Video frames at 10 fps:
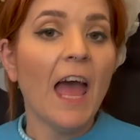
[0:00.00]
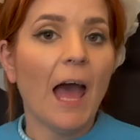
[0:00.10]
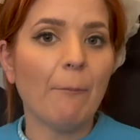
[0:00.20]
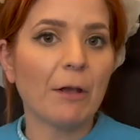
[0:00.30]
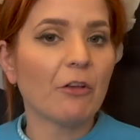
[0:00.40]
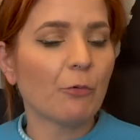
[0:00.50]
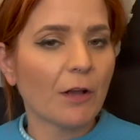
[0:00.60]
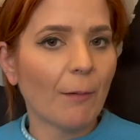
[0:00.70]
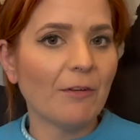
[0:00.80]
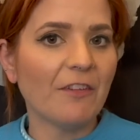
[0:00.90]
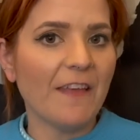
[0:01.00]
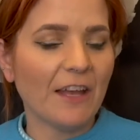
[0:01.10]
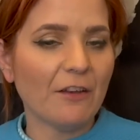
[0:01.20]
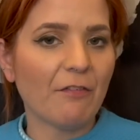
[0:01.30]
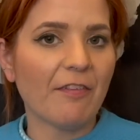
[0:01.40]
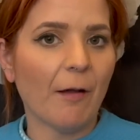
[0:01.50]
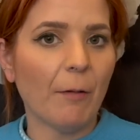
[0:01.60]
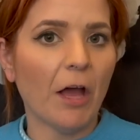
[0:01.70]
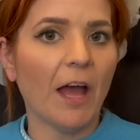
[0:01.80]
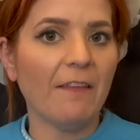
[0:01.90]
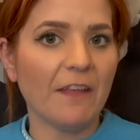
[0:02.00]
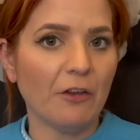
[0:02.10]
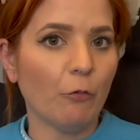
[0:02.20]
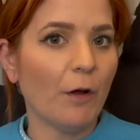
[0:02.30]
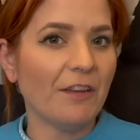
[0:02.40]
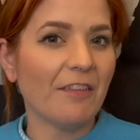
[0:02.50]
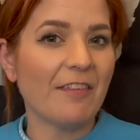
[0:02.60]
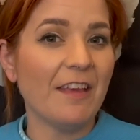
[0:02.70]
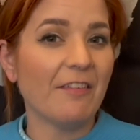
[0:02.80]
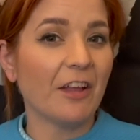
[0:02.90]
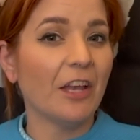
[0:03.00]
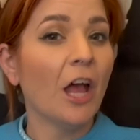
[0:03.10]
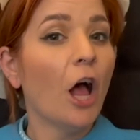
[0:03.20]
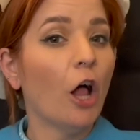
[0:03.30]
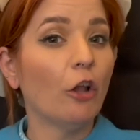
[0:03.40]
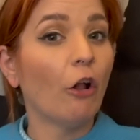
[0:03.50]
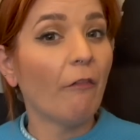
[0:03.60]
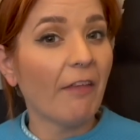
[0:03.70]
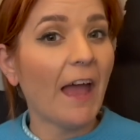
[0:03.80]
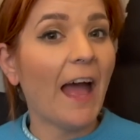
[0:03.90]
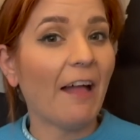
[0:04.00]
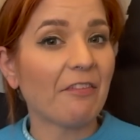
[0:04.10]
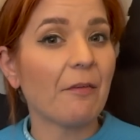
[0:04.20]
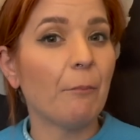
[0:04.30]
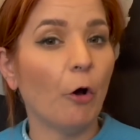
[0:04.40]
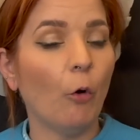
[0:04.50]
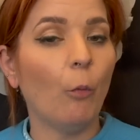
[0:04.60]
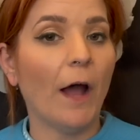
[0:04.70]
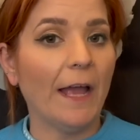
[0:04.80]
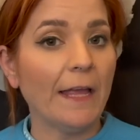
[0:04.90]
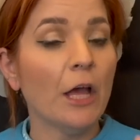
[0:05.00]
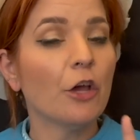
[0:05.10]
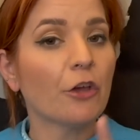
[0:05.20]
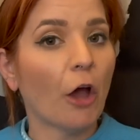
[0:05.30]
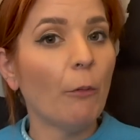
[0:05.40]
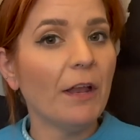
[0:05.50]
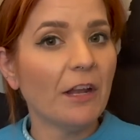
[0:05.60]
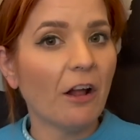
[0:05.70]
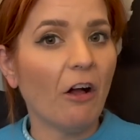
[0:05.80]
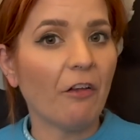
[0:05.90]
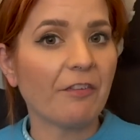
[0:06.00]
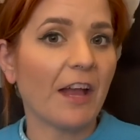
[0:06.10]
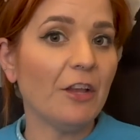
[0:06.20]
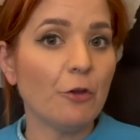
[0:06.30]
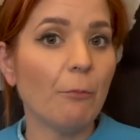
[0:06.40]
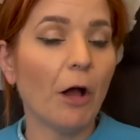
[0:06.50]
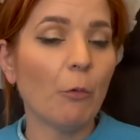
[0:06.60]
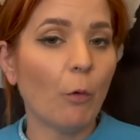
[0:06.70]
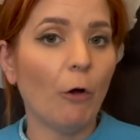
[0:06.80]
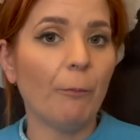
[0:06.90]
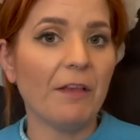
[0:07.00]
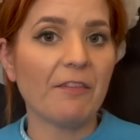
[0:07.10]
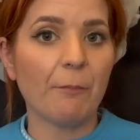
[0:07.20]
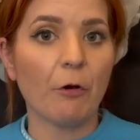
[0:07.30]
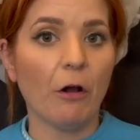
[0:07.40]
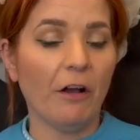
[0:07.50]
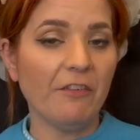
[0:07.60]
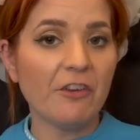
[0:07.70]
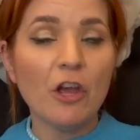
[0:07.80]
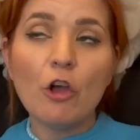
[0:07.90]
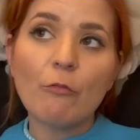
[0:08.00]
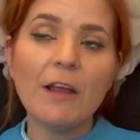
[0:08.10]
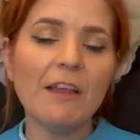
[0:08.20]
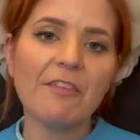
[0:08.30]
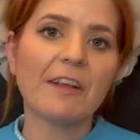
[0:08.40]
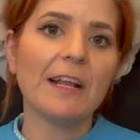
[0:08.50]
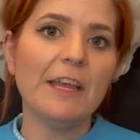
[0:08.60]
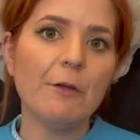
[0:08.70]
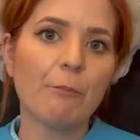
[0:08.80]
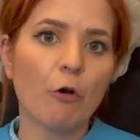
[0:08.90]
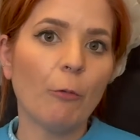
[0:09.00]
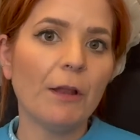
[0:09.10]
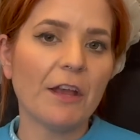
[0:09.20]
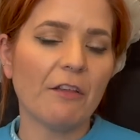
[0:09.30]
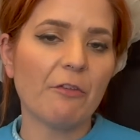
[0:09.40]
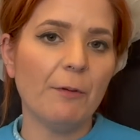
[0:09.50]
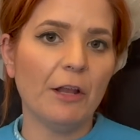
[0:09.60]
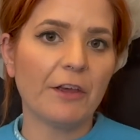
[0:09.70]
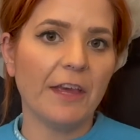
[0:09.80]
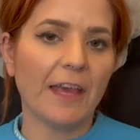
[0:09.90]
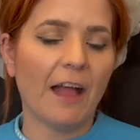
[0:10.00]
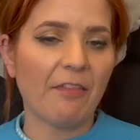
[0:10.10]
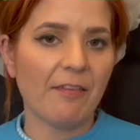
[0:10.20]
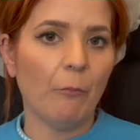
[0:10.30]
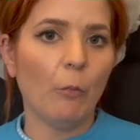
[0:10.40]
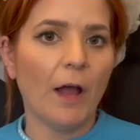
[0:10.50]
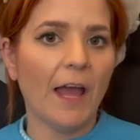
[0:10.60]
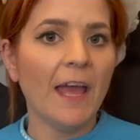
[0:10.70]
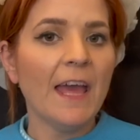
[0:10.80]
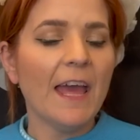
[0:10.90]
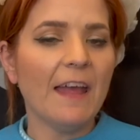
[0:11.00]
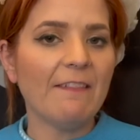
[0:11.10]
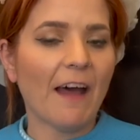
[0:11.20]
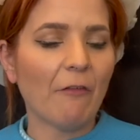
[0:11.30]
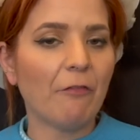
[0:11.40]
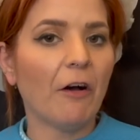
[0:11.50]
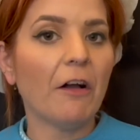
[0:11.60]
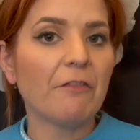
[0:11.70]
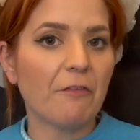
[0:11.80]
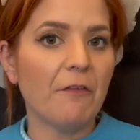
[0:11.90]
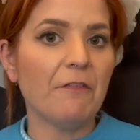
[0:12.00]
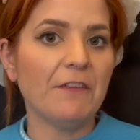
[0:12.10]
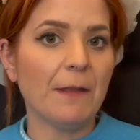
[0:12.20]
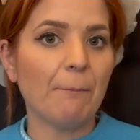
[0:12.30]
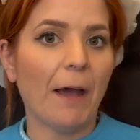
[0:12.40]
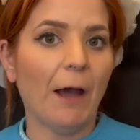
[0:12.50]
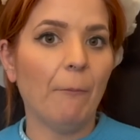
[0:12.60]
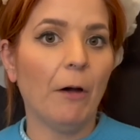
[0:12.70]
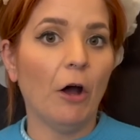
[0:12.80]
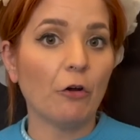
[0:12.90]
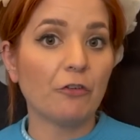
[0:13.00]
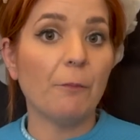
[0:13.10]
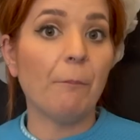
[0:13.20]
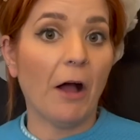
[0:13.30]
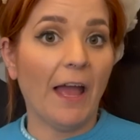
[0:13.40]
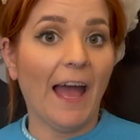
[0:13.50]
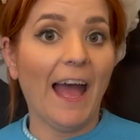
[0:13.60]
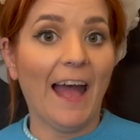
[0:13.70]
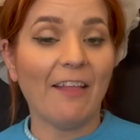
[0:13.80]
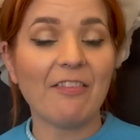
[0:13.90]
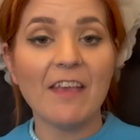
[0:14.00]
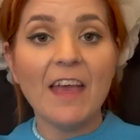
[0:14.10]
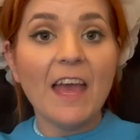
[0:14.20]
And because we're coming to the end of summer and the end of wedding season, a lot of their hats are put away. Go in and ask, and you might well be surprised. Realistically, you're probably going to be looking at somewhere in that £5 to £15 mark to buy a hat.